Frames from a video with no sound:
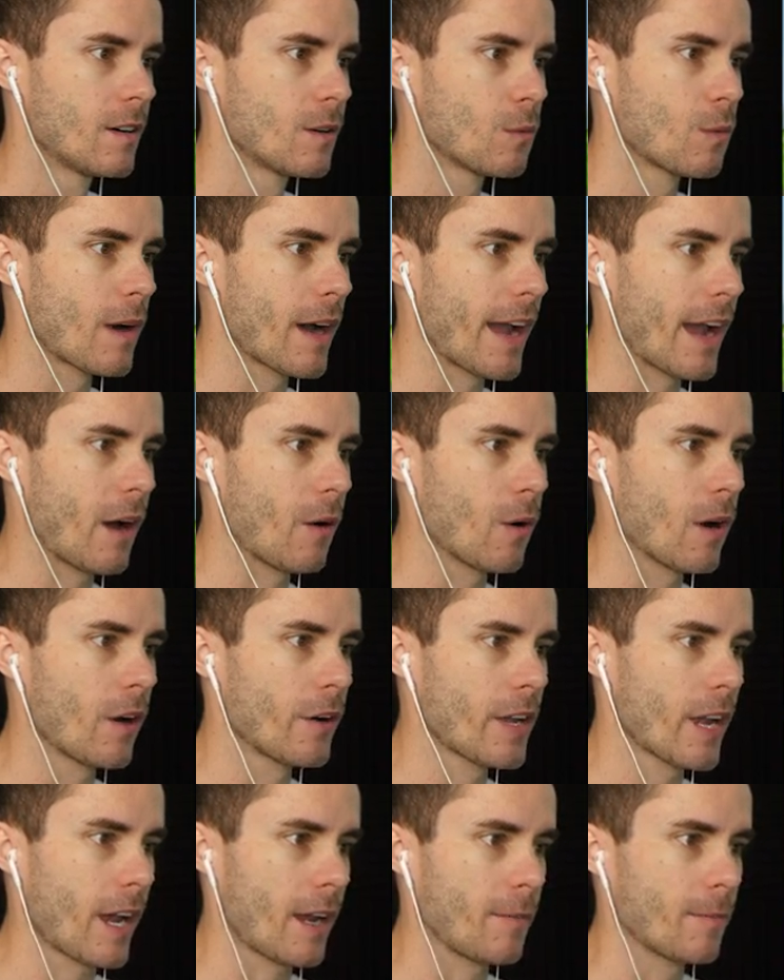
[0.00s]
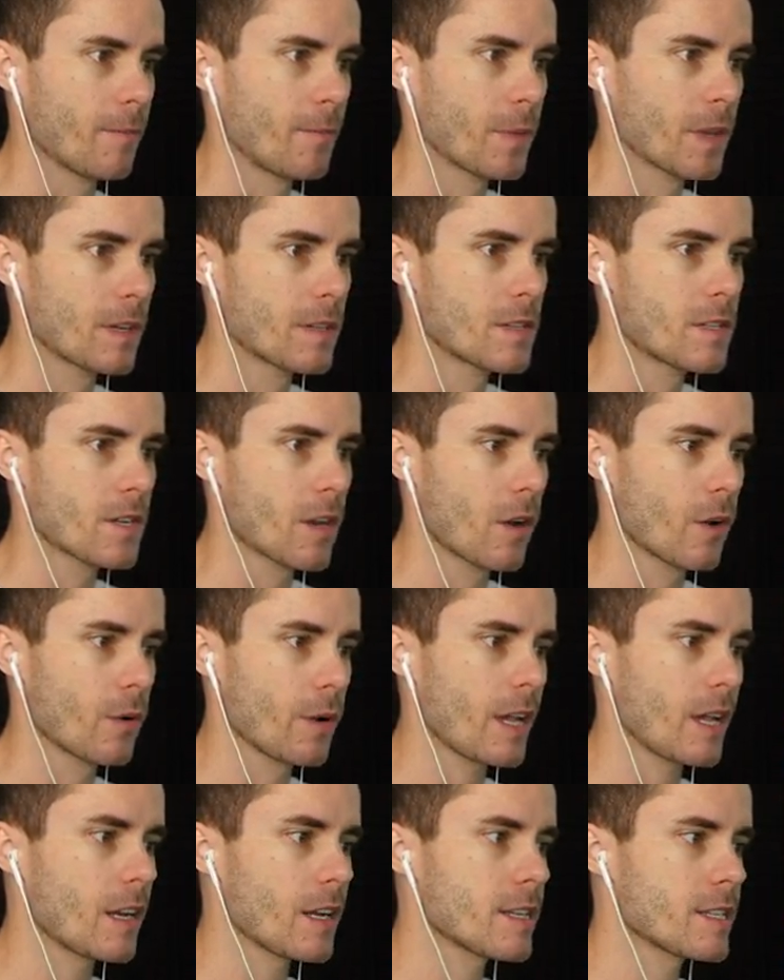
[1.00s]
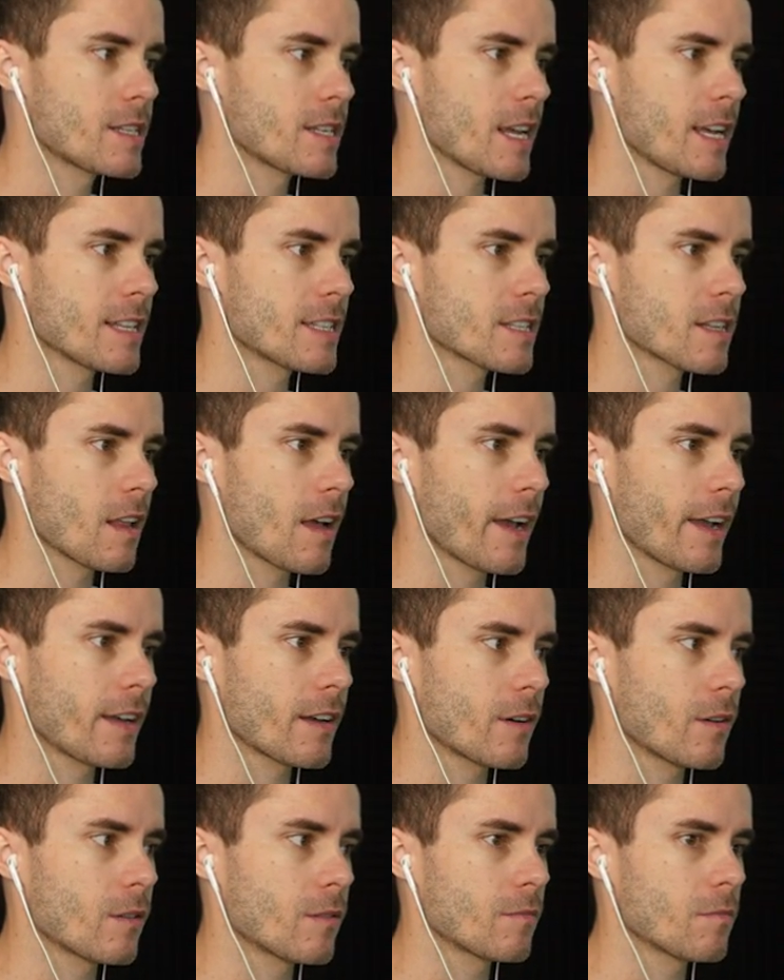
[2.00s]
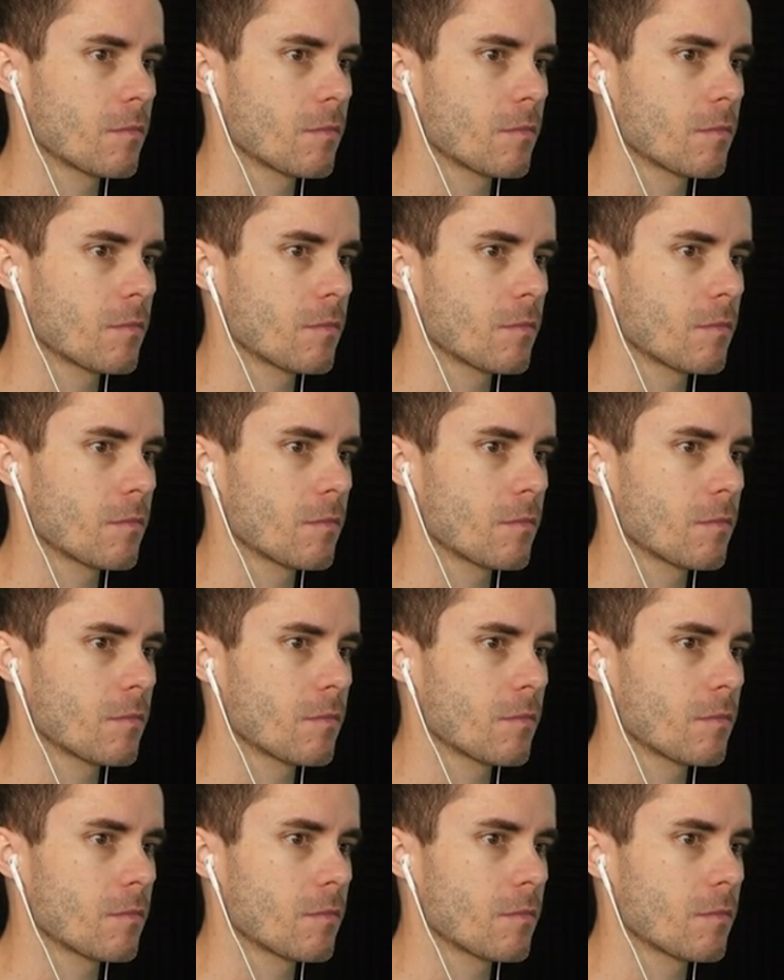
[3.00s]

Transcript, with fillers: Wow, okay, so it is, it's like,